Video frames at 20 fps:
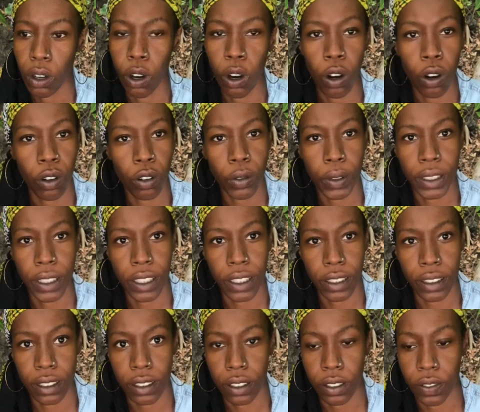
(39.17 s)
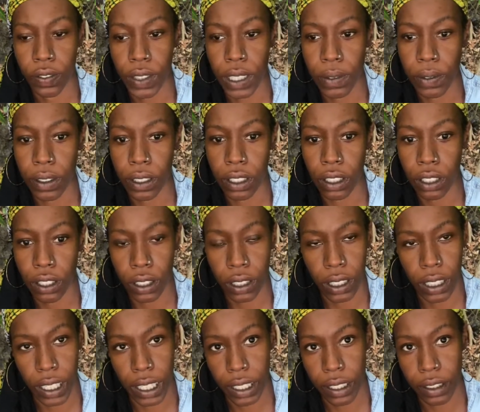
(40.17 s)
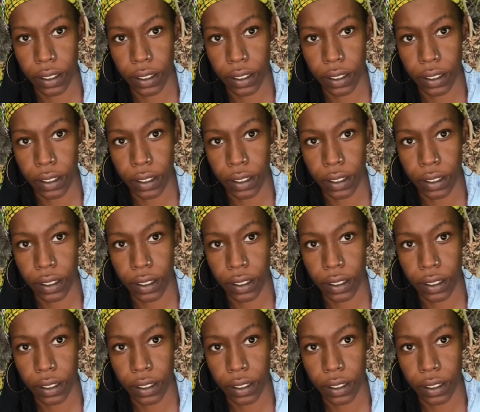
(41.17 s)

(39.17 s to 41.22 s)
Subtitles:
whole within yourself even look like?